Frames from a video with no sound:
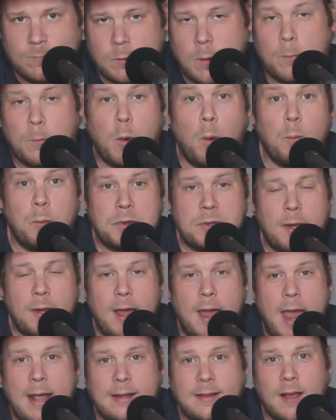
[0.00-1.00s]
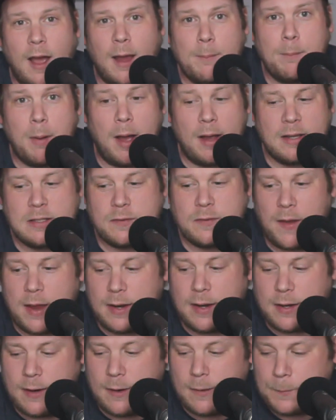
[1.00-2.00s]
So I'm going with the anti-Bucks
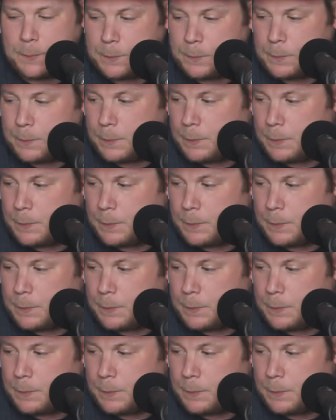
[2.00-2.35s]
fade here.